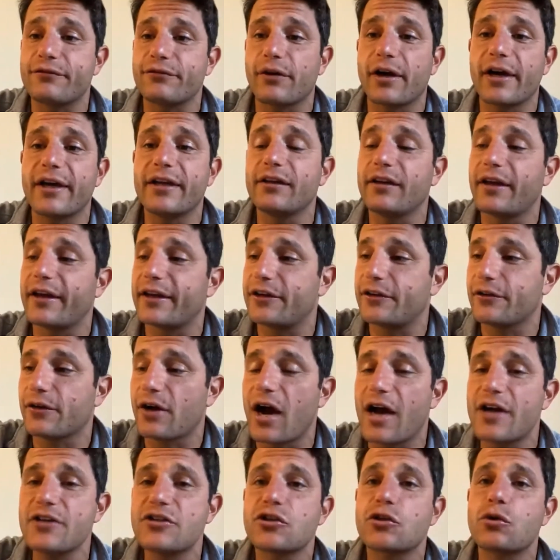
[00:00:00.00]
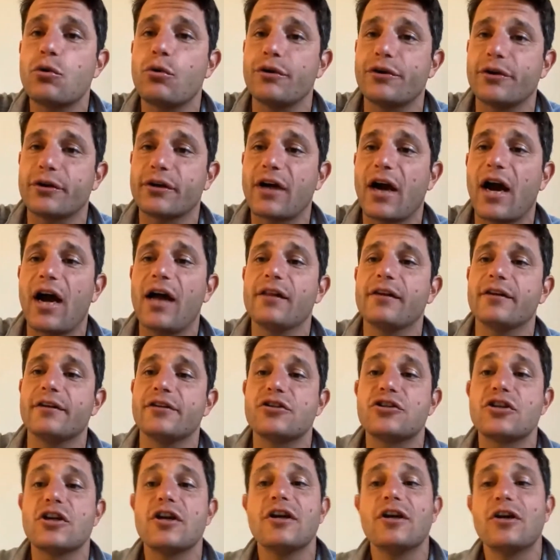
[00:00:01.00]
right? Like your high school, your
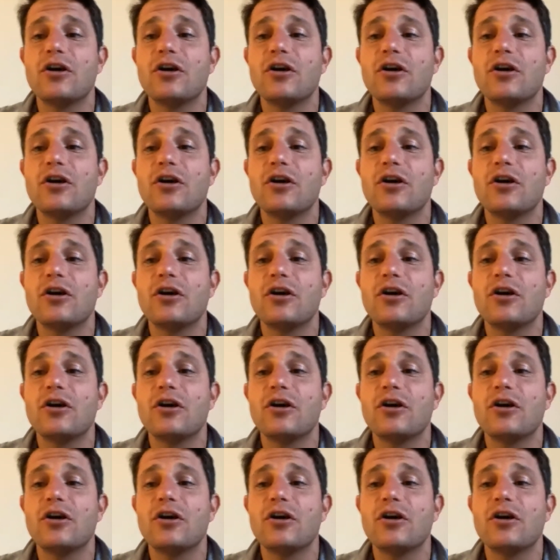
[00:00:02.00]
college.